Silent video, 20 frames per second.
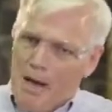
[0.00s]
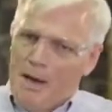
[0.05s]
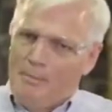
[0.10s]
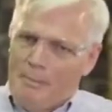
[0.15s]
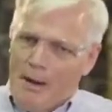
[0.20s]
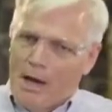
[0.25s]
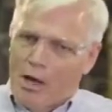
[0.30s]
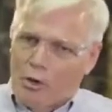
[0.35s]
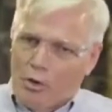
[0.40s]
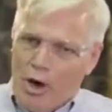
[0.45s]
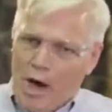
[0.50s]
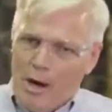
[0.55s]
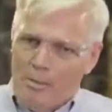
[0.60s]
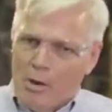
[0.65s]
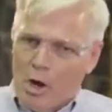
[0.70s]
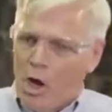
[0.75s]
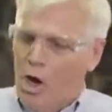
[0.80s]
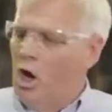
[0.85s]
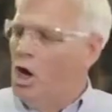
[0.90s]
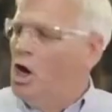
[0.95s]
made by
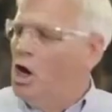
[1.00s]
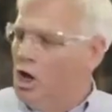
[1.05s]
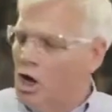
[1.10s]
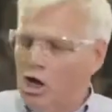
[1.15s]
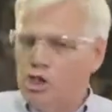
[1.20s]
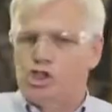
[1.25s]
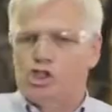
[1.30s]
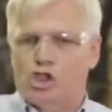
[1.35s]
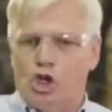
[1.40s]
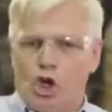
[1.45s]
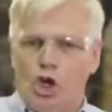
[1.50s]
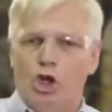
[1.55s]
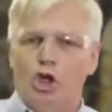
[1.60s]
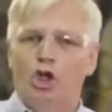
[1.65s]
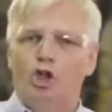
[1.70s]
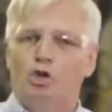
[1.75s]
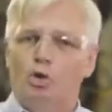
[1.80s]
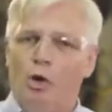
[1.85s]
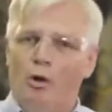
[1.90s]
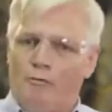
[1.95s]
Kramer gets turned
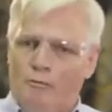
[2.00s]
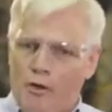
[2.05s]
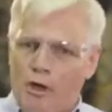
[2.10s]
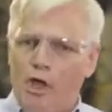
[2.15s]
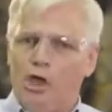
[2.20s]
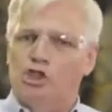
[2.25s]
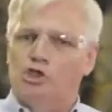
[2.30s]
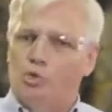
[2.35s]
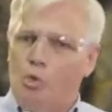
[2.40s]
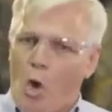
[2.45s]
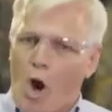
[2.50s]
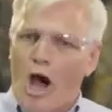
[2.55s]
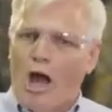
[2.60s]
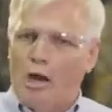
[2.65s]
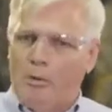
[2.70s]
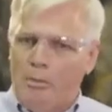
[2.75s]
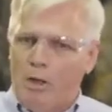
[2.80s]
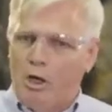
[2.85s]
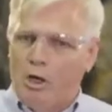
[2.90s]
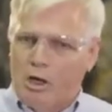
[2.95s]
into a finished
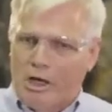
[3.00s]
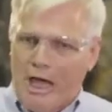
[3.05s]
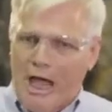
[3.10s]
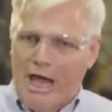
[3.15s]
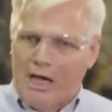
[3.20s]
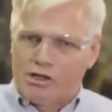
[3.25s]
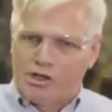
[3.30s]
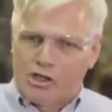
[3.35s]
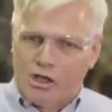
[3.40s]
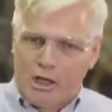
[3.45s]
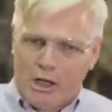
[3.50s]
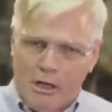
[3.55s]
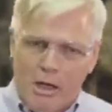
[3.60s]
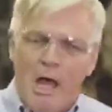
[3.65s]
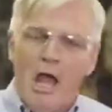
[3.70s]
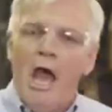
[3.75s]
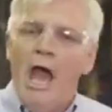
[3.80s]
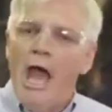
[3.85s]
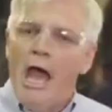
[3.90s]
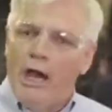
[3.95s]
water meter casting.
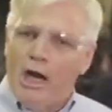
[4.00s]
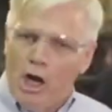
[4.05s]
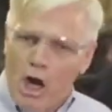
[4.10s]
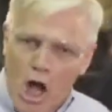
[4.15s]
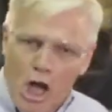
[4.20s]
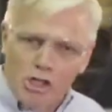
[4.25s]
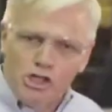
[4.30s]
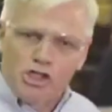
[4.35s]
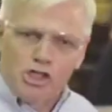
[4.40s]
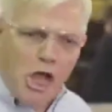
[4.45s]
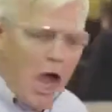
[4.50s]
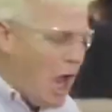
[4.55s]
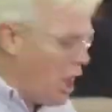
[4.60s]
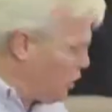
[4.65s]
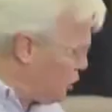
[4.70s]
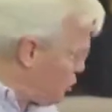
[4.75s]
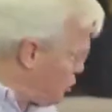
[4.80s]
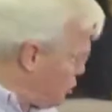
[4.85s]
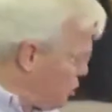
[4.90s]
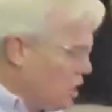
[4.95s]
And it all
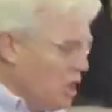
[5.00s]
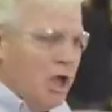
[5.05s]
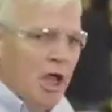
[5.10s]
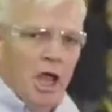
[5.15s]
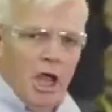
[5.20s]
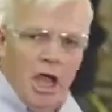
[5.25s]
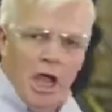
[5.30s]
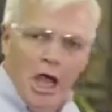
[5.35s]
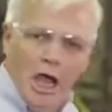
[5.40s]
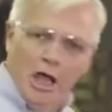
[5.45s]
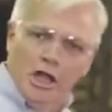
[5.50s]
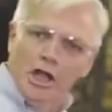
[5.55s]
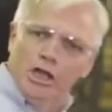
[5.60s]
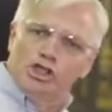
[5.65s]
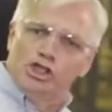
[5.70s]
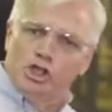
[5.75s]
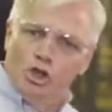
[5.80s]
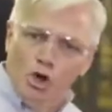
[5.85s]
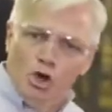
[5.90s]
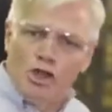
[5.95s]
starts in
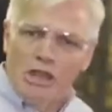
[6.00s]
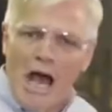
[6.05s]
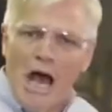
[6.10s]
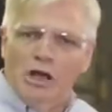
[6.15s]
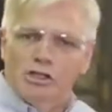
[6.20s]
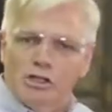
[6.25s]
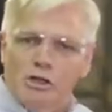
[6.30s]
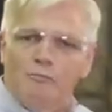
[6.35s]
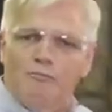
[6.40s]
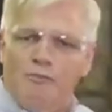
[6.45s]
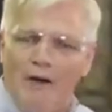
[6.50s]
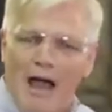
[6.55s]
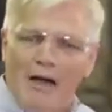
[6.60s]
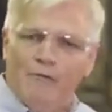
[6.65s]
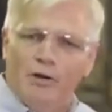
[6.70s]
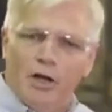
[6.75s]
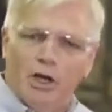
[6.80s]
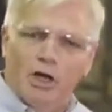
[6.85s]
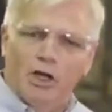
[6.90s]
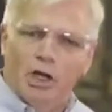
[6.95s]
this
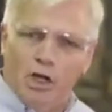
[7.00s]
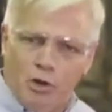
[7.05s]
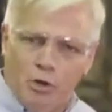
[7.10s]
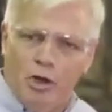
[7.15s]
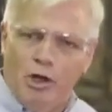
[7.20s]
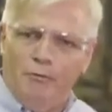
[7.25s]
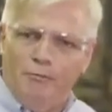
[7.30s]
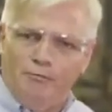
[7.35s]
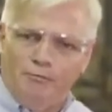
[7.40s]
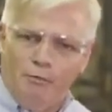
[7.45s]
2,500 degree